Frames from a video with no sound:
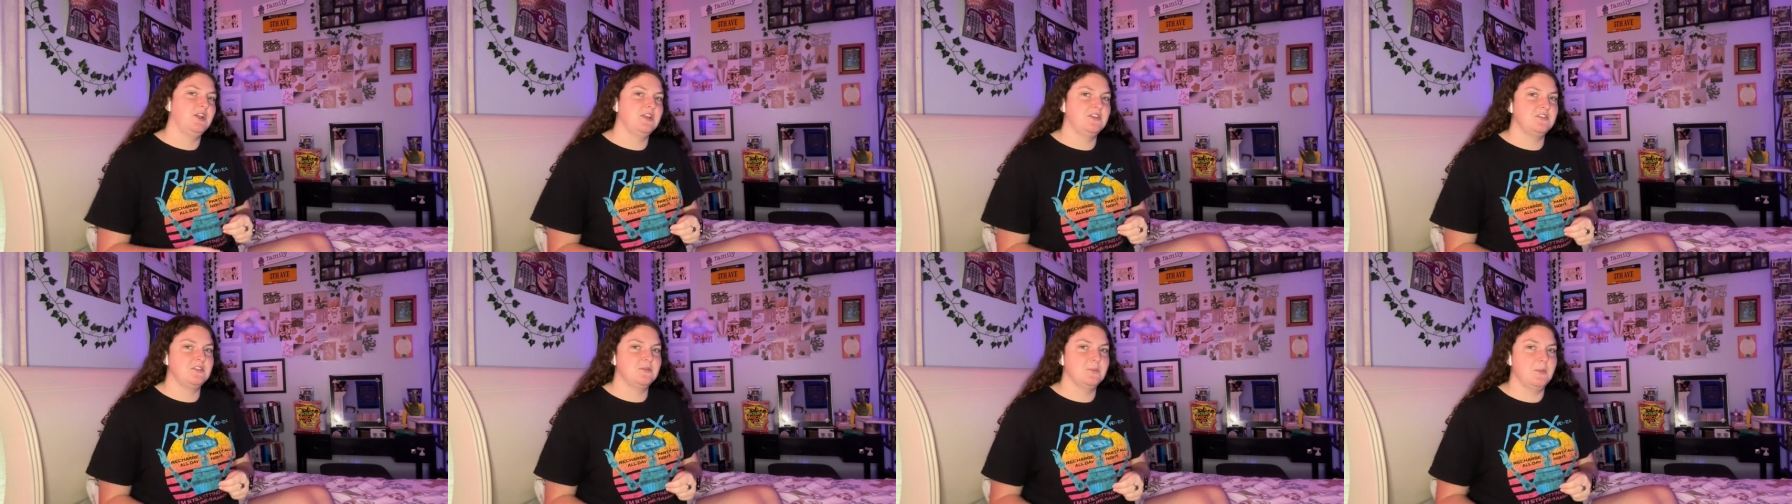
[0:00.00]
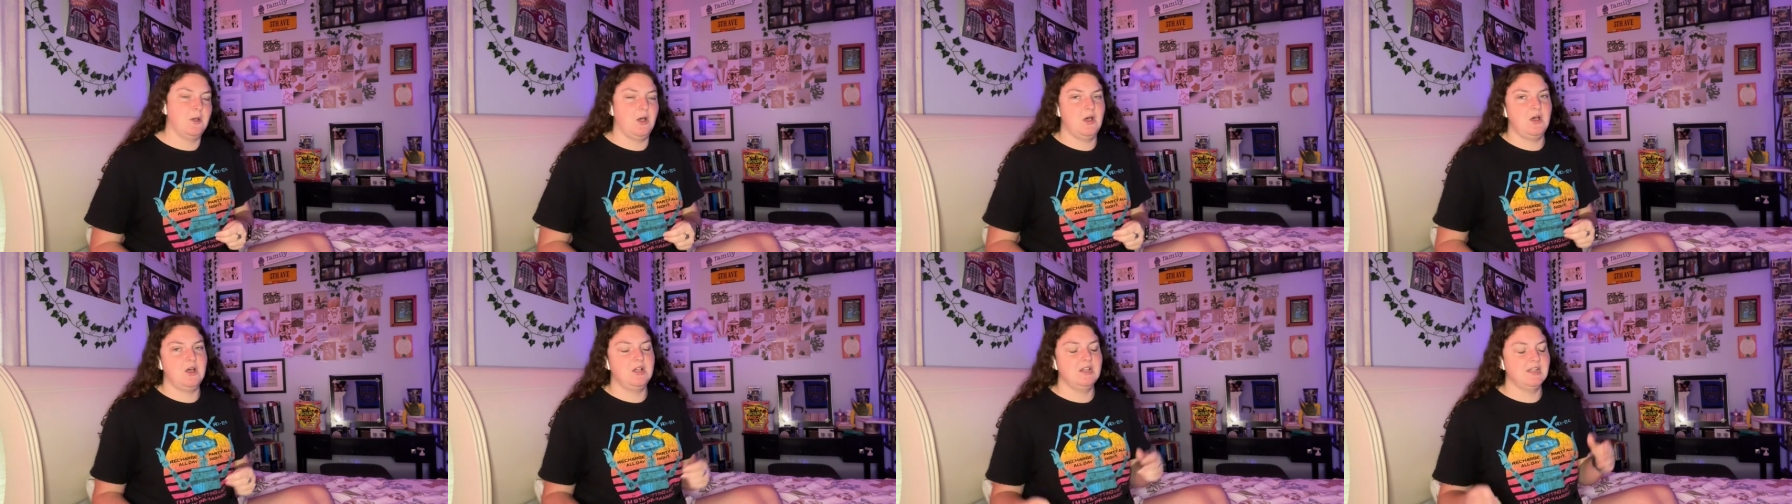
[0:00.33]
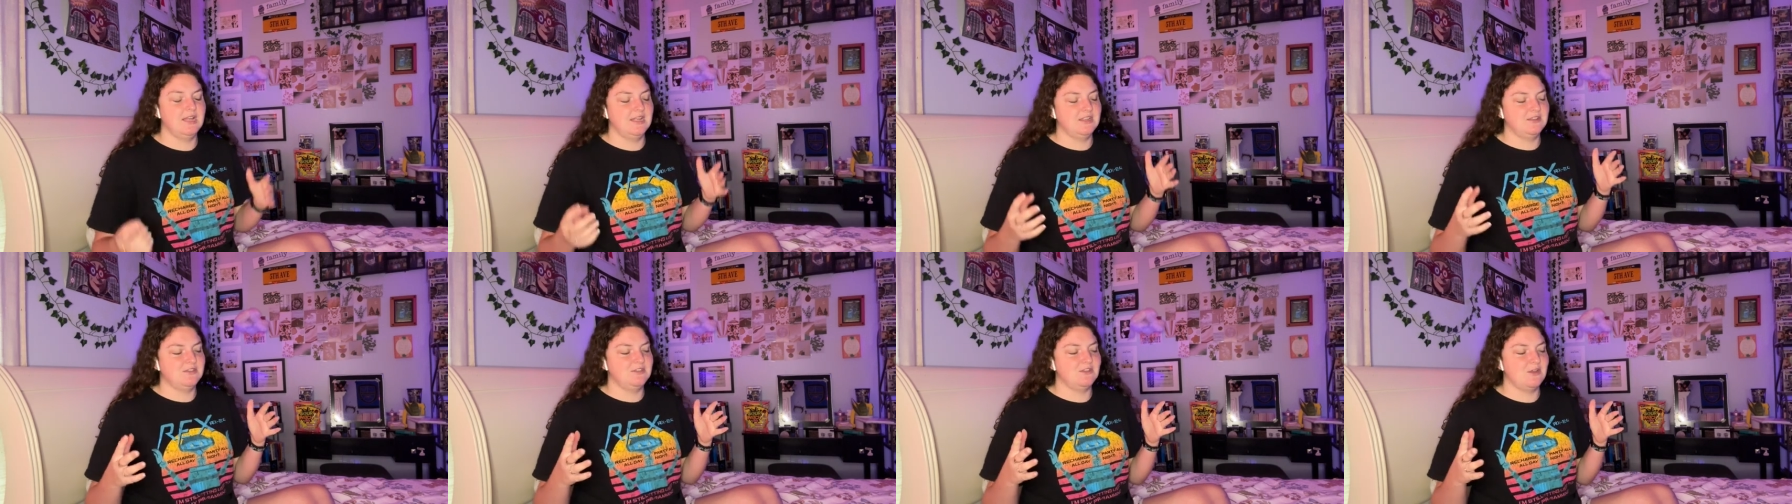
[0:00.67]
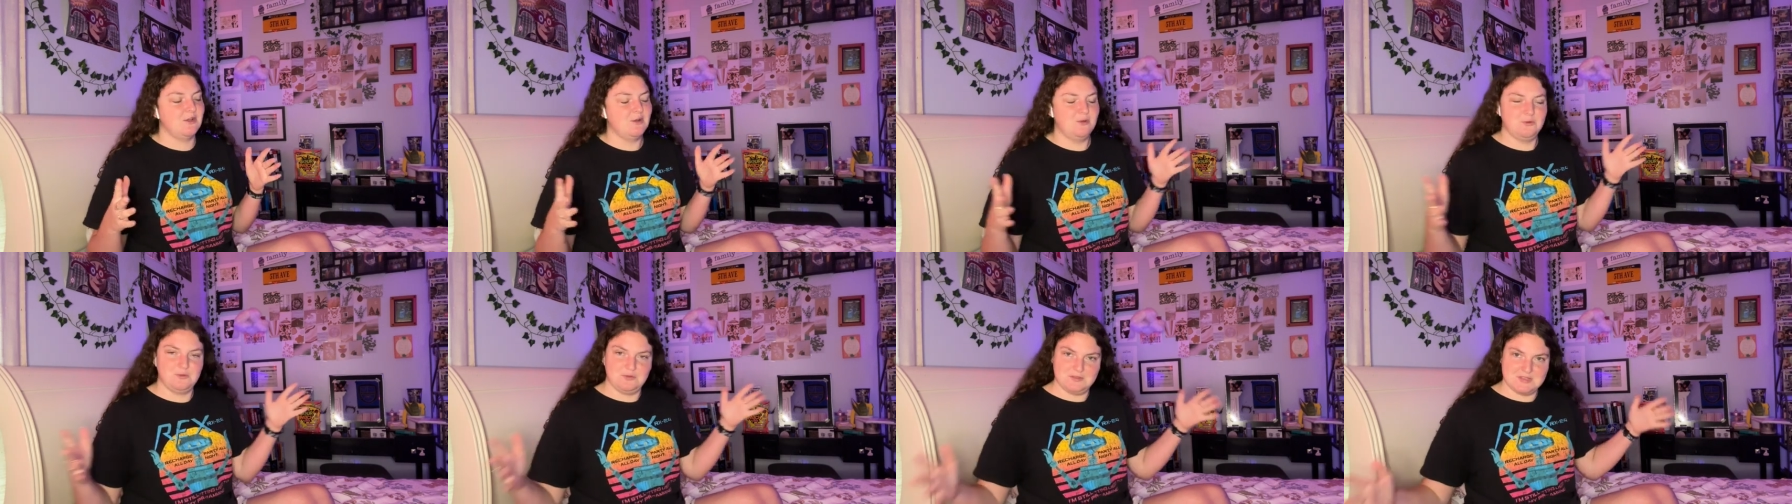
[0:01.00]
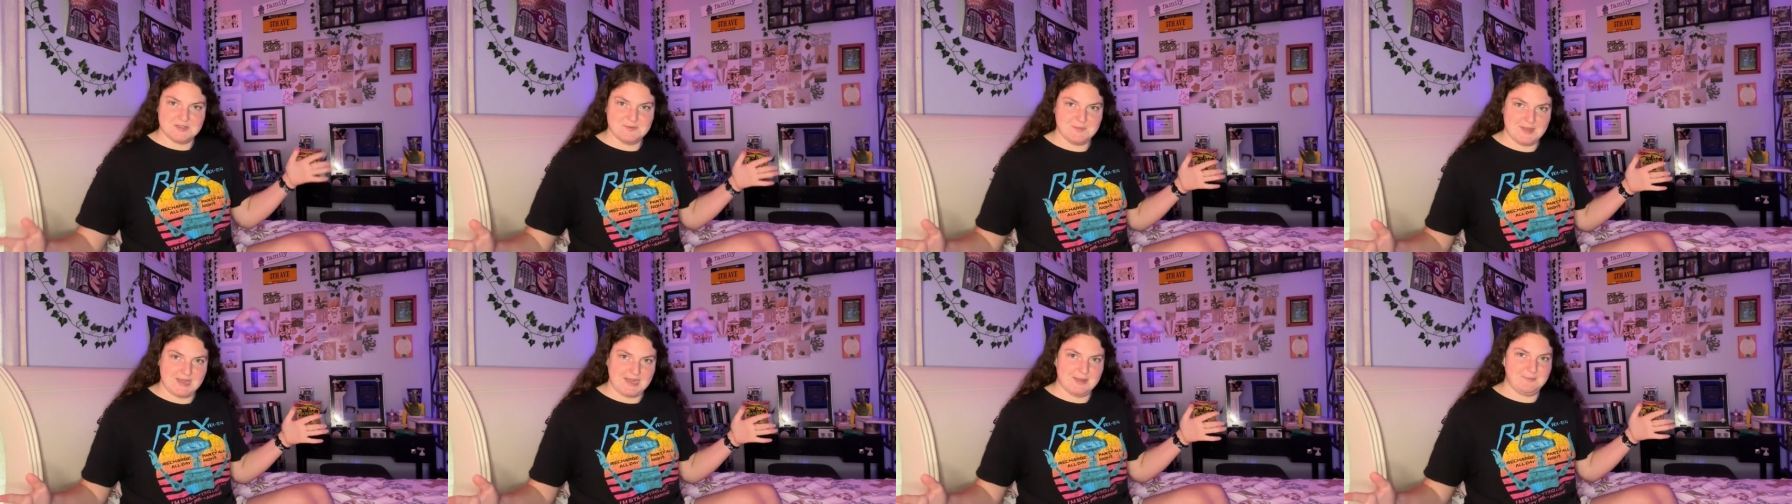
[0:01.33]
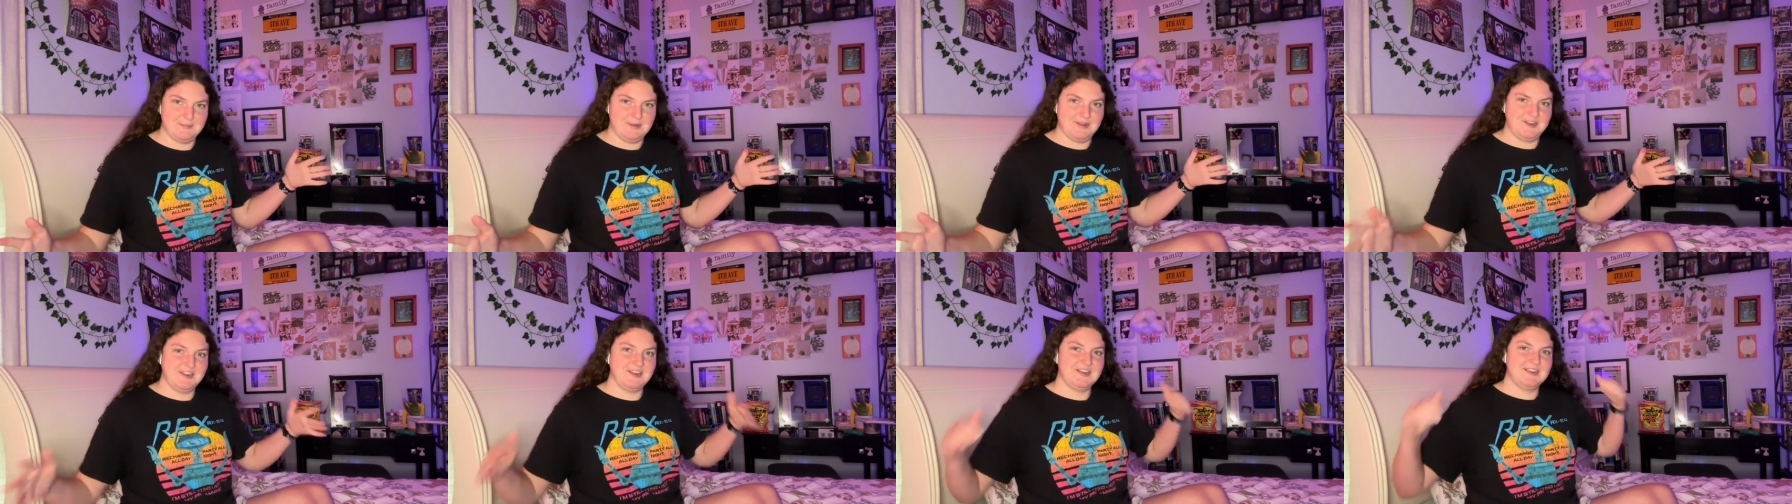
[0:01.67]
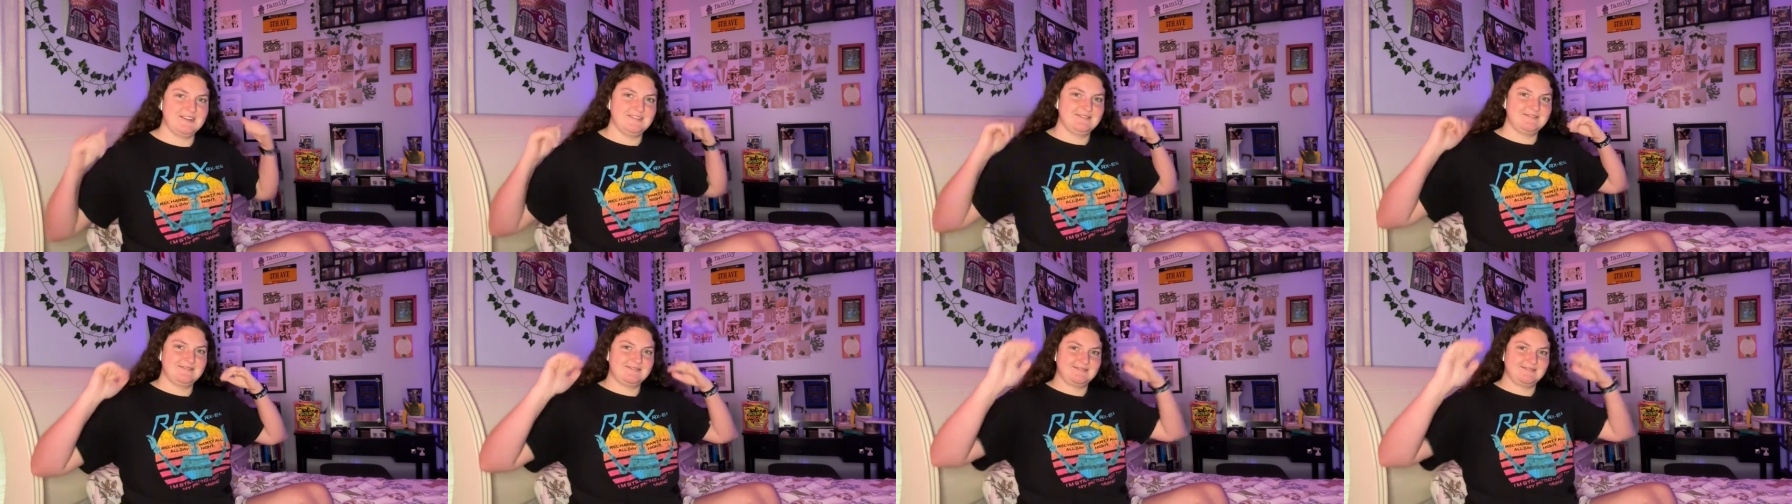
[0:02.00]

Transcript: small and so to make it bigger,